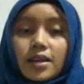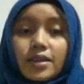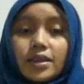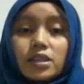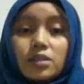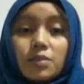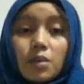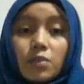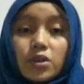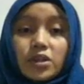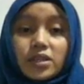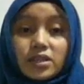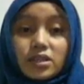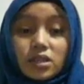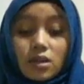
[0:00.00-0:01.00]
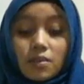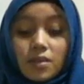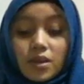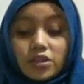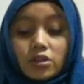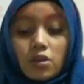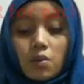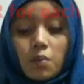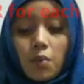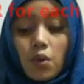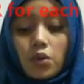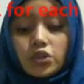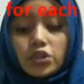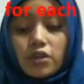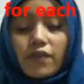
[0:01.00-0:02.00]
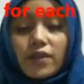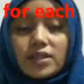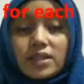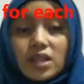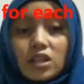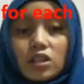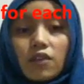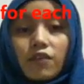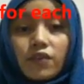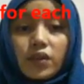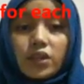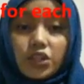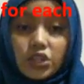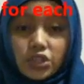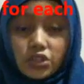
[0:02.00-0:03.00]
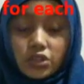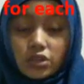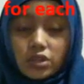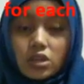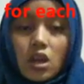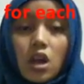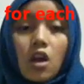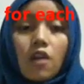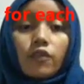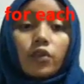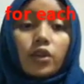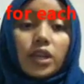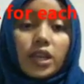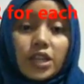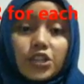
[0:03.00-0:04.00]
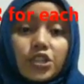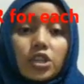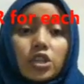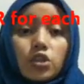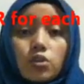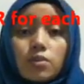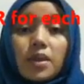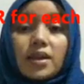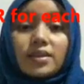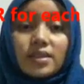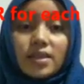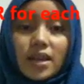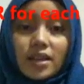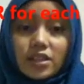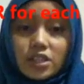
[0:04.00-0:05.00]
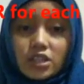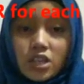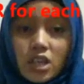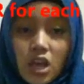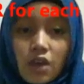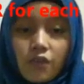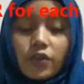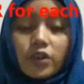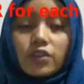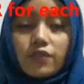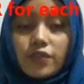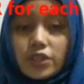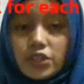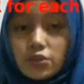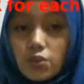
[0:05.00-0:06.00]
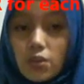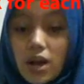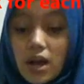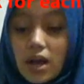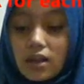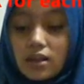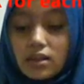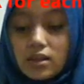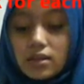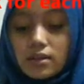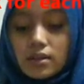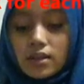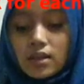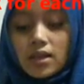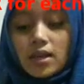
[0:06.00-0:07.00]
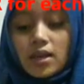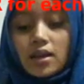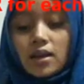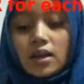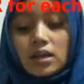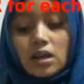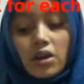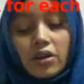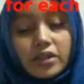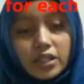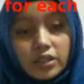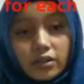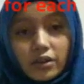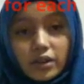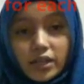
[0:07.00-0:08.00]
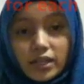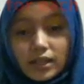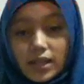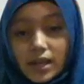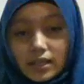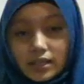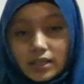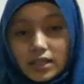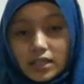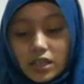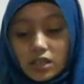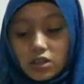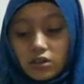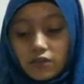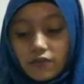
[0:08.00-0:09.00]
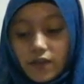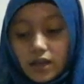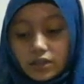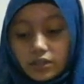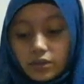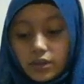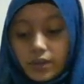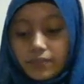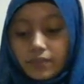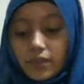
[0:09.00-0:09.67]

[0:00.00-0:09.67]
This memory system is composed of a set of registers for each human sense, for the visual, auditory, tactile, and olfactory.